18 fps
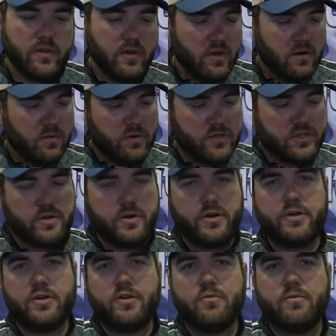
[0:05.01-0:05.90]
I want to
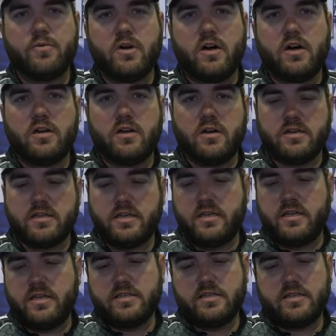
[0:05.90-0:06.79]
show you a new product,
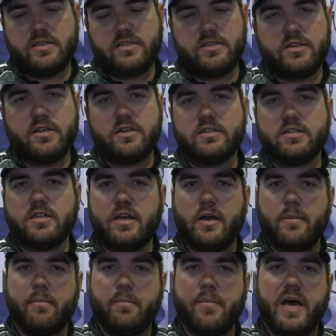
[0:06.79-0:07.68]
and this is just
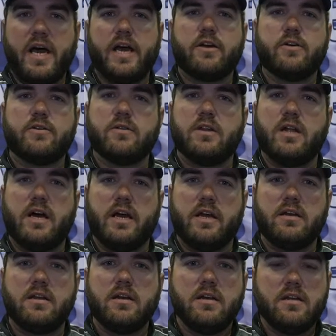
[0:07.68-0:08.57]
a backer
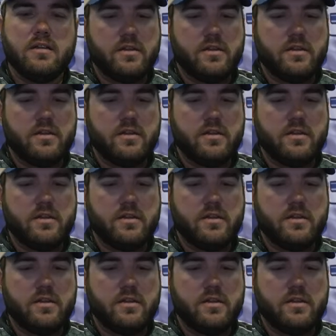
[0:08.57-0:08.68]
line.